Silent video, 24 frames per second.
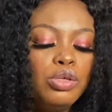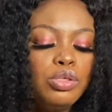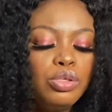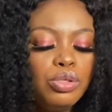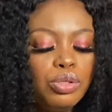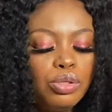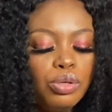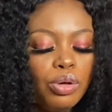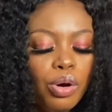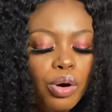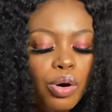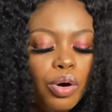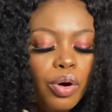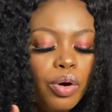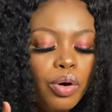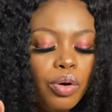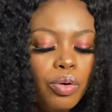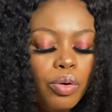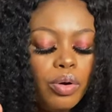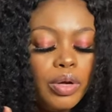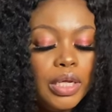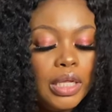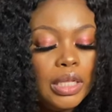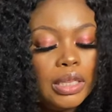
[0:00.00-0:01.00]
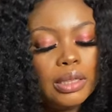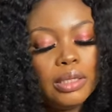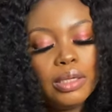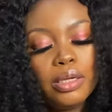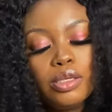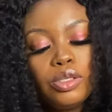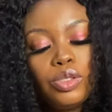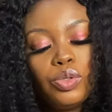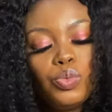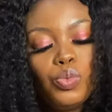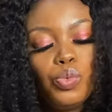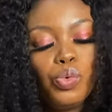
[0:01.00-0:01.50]
So in
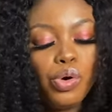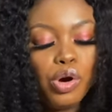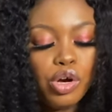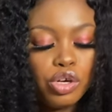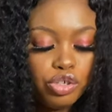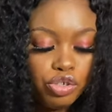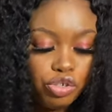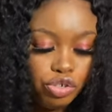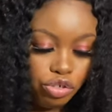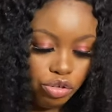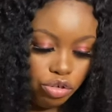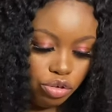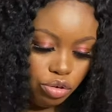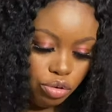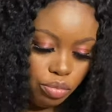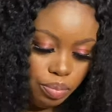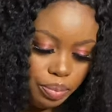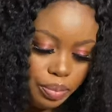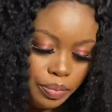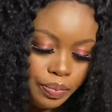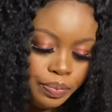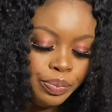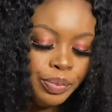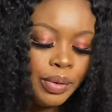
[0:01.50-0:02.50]
this wardrobe,